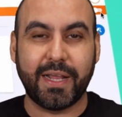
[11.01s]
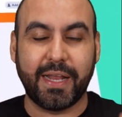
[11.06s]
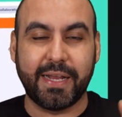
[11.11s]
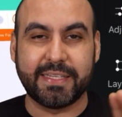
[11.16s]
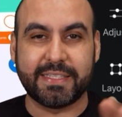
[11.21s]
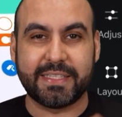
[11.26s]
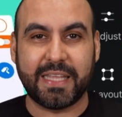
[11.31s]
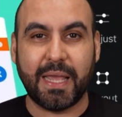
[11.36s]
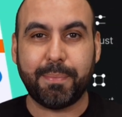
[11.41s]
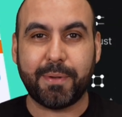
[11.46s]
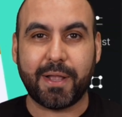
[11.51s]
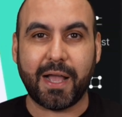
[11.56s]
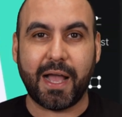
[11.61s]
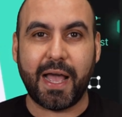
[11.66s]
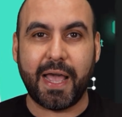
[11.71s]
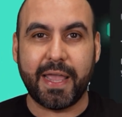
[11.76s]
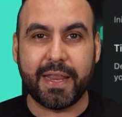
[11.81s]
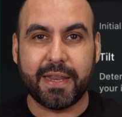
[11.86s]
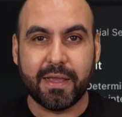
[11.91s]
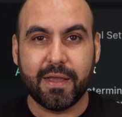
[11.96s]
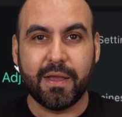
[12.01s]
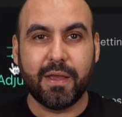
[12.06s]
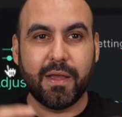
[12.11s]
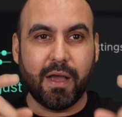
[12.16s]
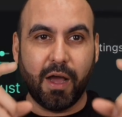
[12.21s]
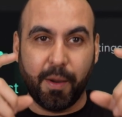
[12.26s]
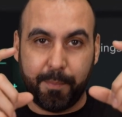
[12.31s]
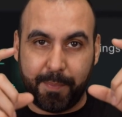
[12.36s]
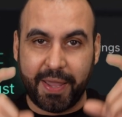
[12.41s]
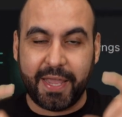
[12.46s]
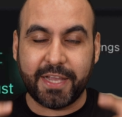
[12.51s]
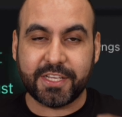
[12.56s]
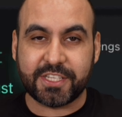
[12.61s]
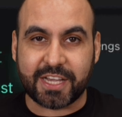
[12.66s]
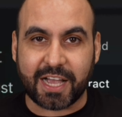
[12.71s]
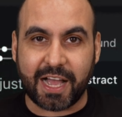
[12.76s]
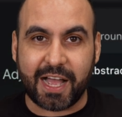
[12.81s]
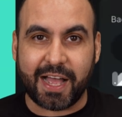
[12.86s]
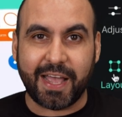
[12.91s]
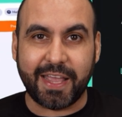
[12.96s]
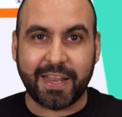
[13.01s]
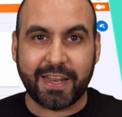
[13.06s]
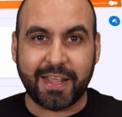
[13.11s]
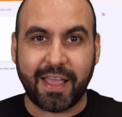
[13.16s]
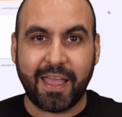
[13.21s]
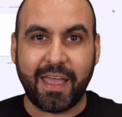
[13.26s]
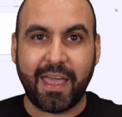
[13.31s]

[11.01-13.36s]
a step guide, a page guide,